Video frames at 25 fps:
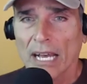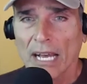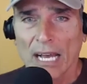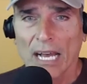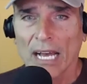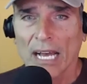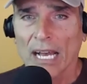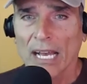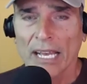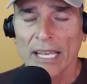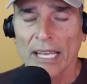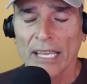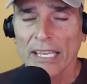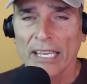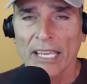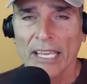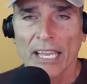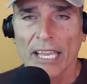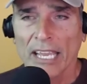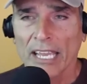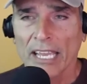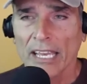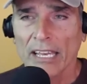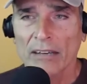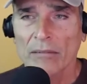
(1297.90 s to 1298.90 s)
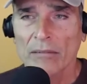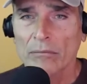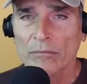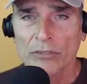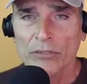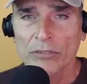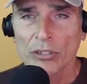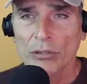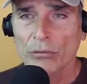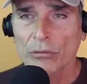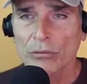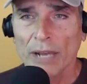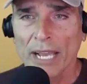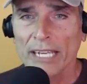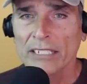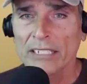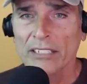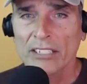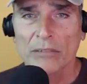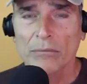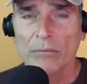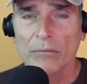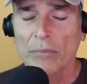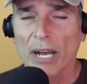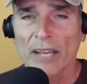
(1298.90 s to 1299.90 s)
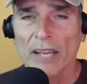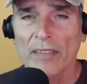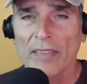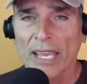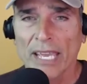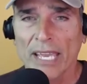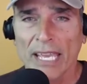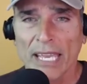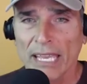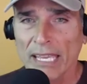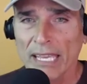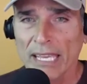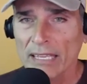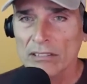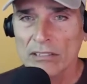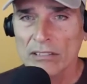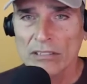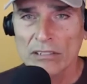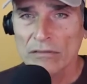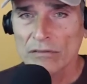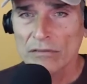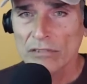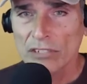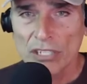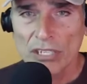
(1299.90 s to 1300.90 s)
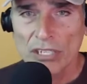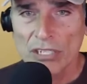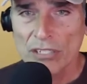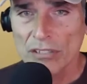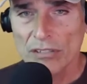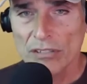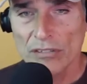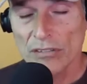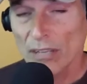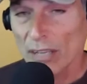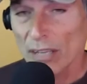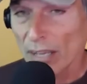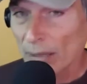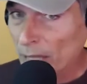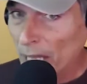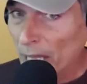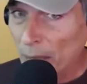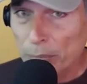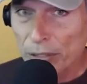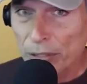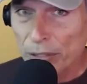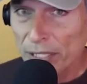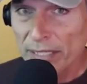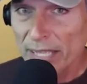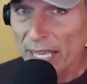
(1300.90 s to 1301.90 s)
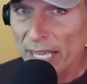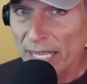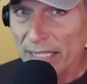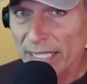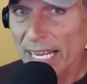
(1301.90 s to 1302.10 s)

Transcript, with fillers: I am directed by the hands of Jesus. I'm not putting that